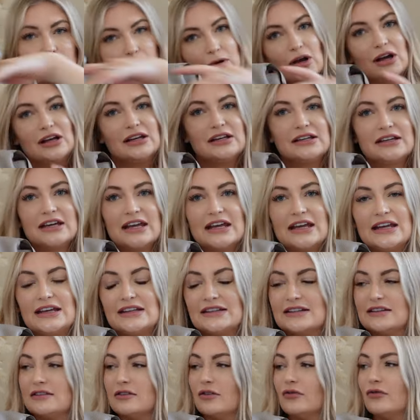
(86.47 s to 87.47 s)
my
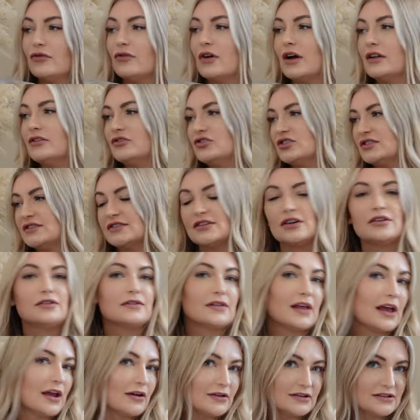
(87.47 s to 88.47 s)
keys in the front just so
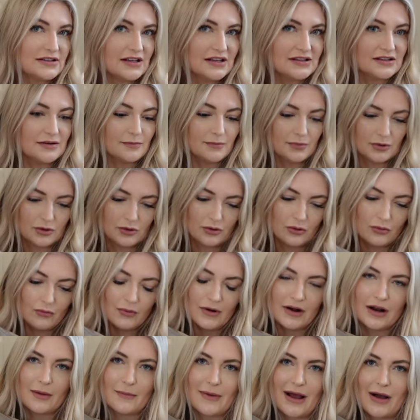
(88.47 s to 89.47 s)
they're accessible
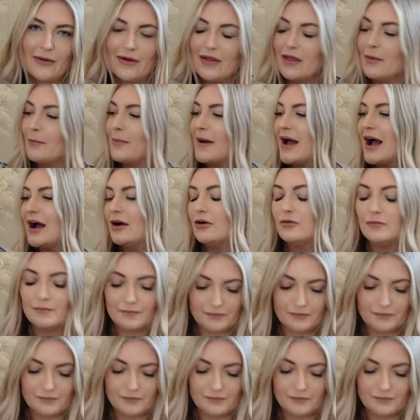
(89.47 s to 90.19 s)
when I'm out and about.